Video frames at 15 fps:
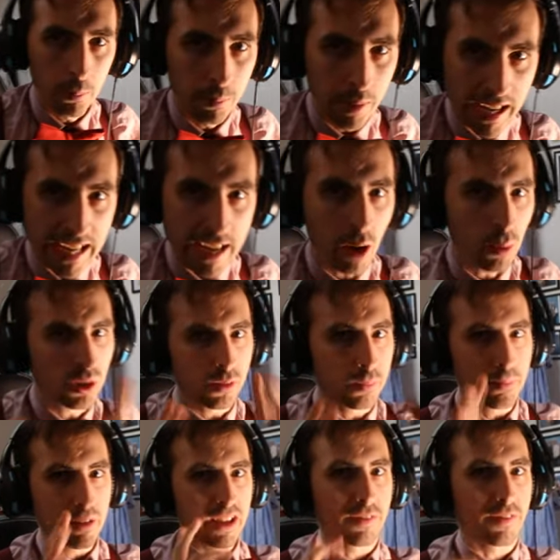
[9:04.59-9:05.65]
on me. I
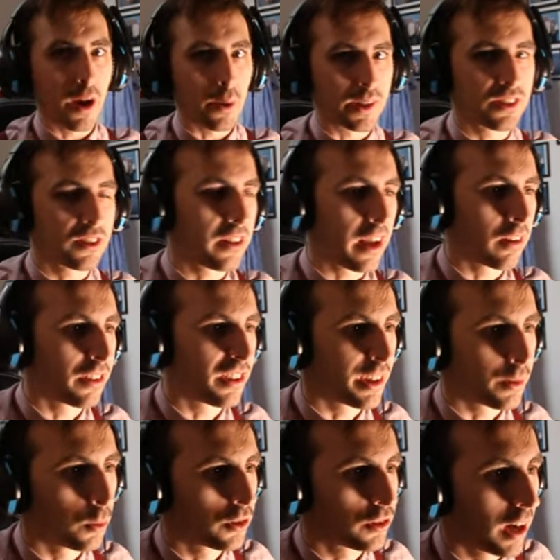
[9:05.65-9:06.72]
wasn't being very
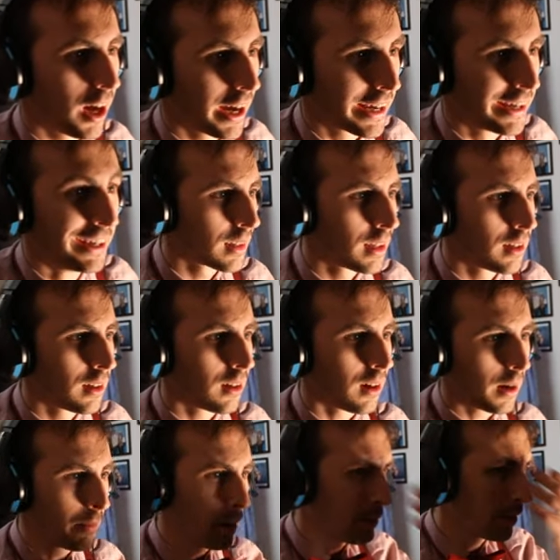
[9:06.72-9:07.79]
stealthy, was I? All right,